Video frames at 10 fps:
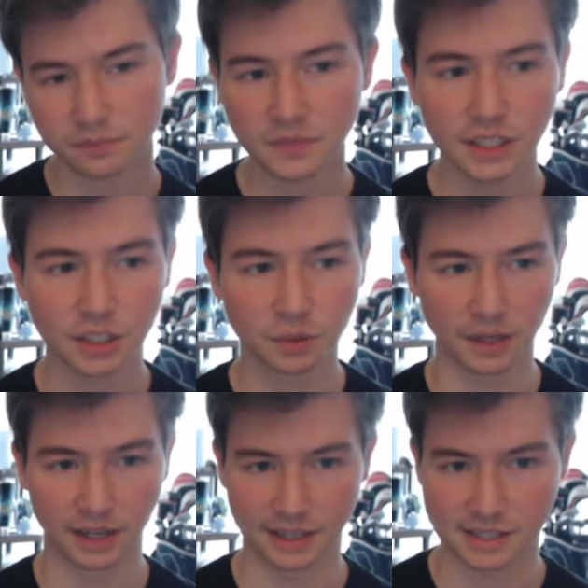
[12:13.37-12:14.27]
either
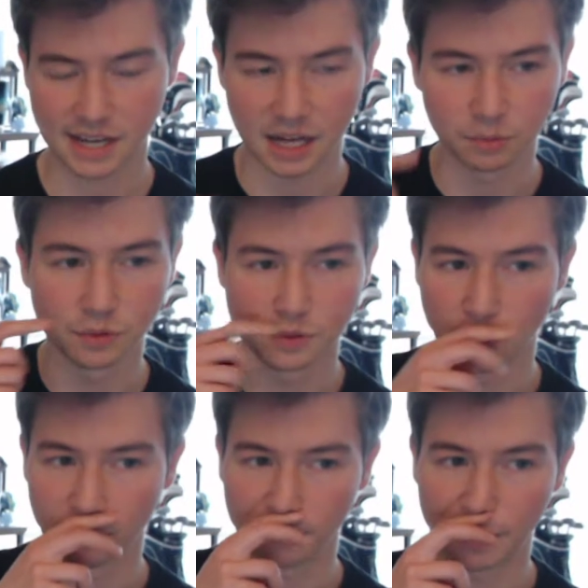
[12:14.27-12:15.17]
way, I guess Hannibal was
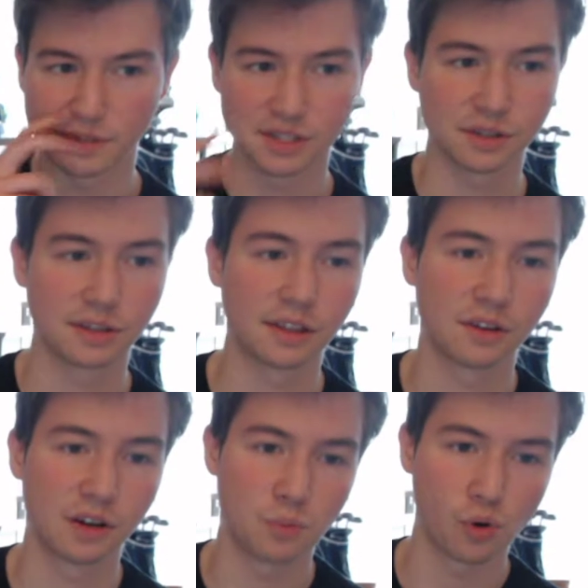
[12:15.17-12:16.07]
more famous, so they
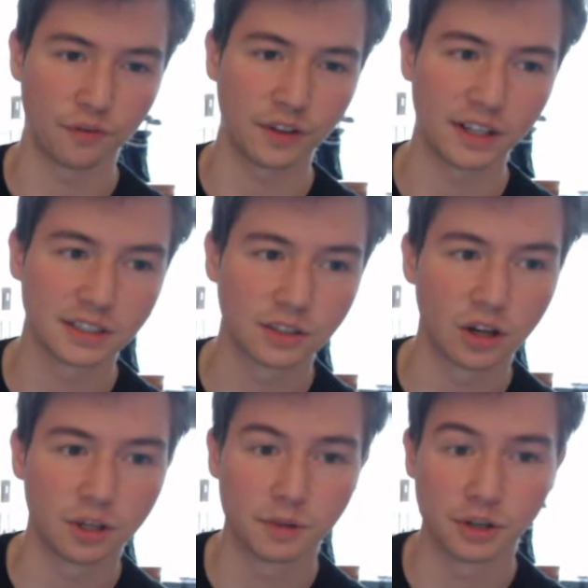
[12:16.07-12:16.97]
thought it more fitting to
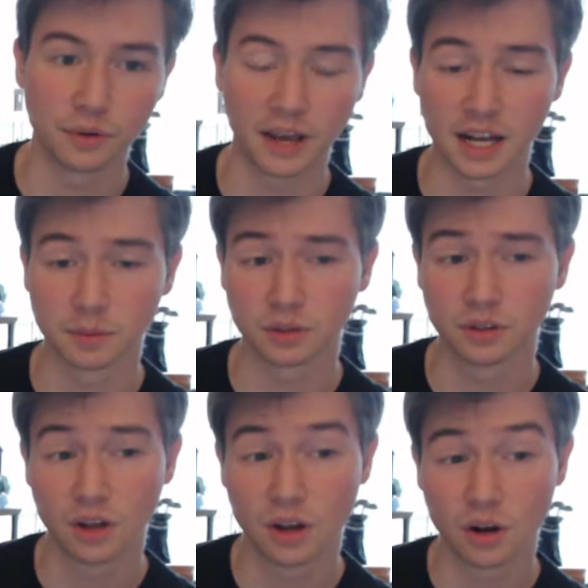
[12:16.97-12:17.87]
call him the new Hannibal,
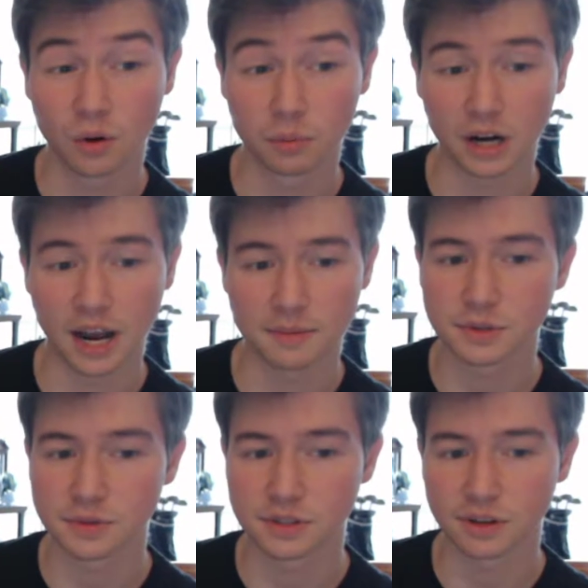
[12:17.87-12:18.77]
or perhaps
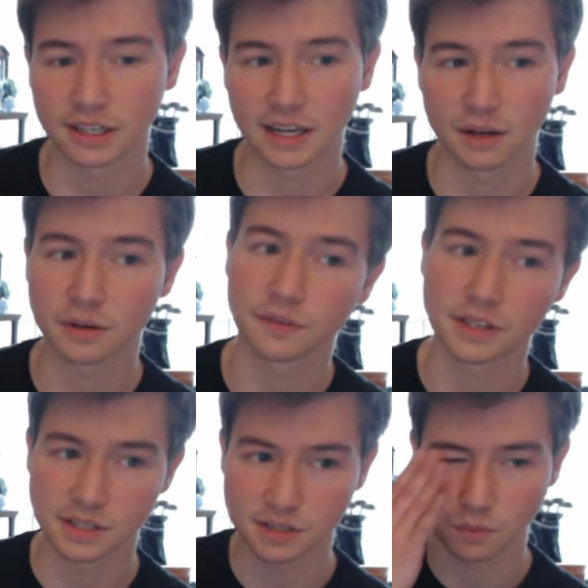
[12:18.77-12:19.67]
it was on account of
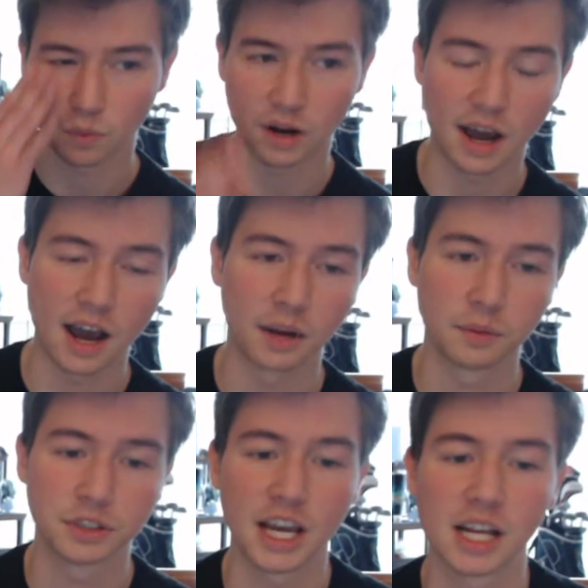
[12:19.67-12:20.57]
his one eye,
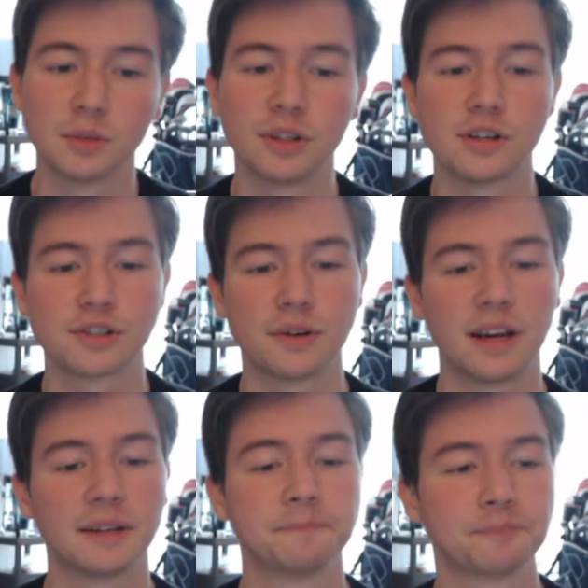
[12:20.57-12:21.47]
which Hannibal also
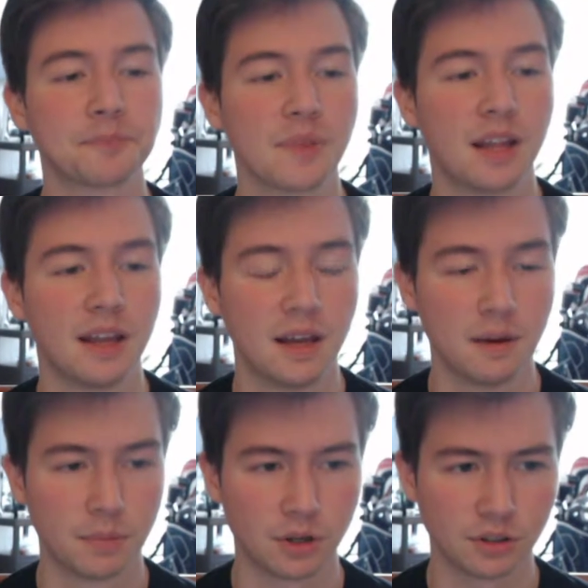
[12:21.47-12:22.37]
had.
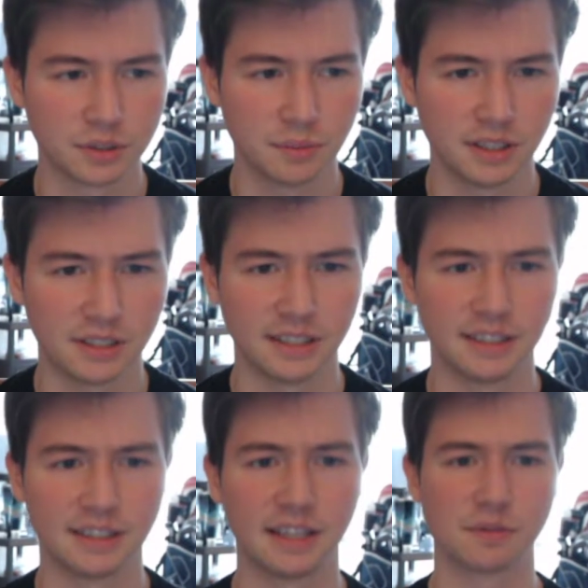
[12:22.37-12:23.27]
But
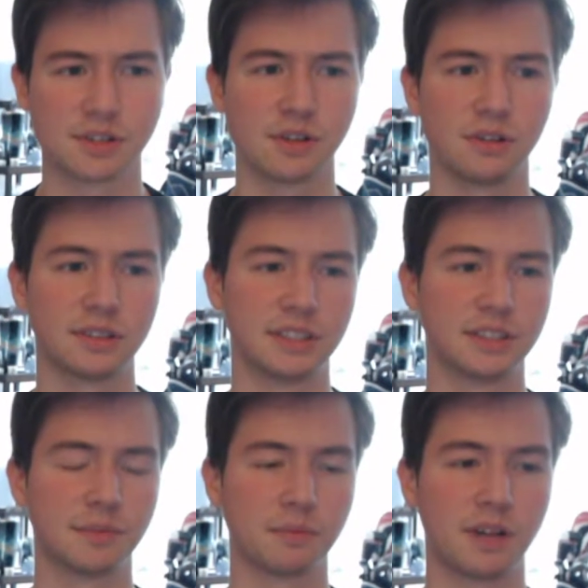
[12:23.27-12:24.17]
ultimately, they result in
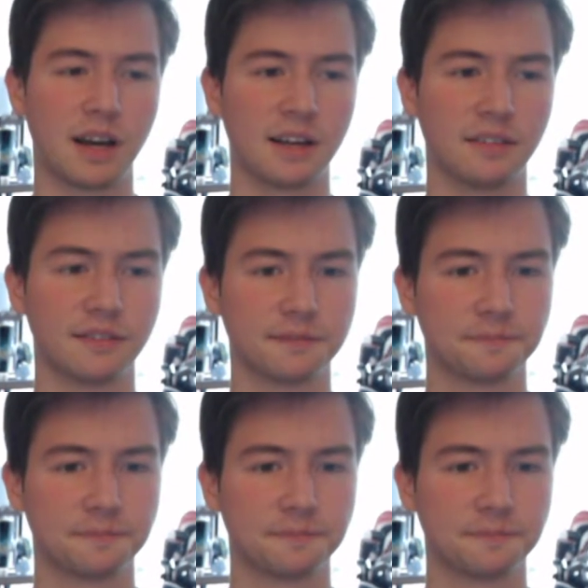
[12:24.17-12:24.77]
some kind of